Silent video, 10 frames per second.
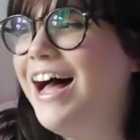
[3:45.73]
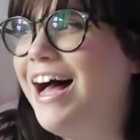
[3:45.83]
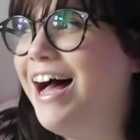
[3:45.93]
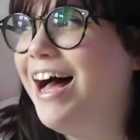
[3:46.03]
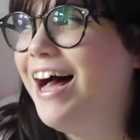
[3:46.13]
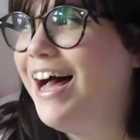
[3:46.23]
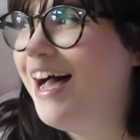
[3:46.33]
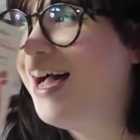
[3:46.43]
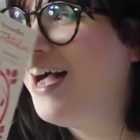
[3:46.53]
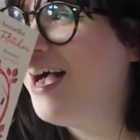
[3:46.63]

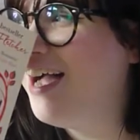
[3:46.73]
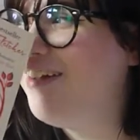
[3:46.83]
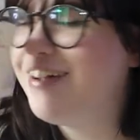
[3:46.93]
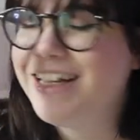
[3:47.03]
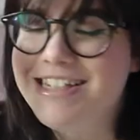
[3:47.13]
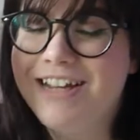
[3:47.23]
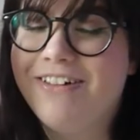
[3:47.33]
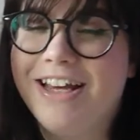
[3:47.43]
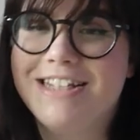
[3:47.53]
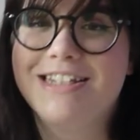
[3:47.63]
I'm not going to say
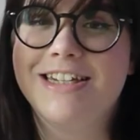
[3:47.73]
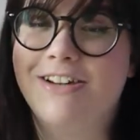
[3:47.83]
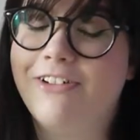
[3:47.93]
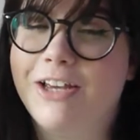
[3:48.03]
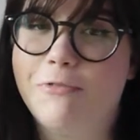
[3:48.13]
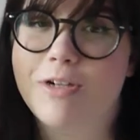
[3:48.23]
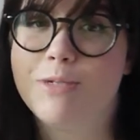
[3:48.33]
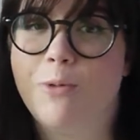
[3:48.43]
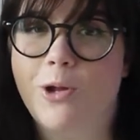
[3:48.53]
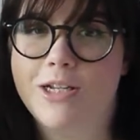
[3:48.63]
what it is because I don't want to give away
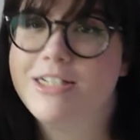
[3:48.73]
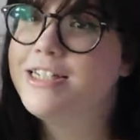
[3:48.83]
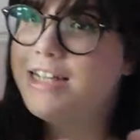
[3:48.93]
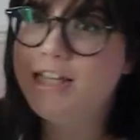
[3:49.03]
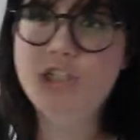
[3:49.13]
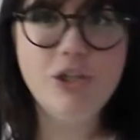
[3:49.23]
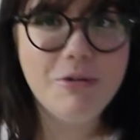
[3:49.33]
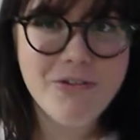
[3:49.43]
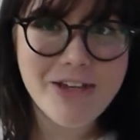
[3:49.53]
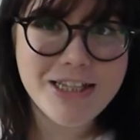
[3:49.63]
spoilers, just in case you do
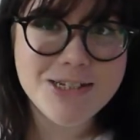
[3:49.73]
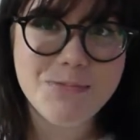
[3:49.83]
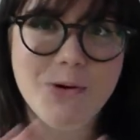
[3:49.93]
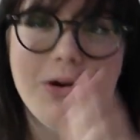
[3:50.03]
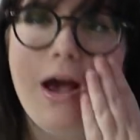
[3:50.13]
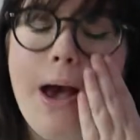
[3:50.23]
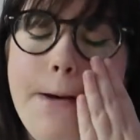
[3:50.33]
want to read this book,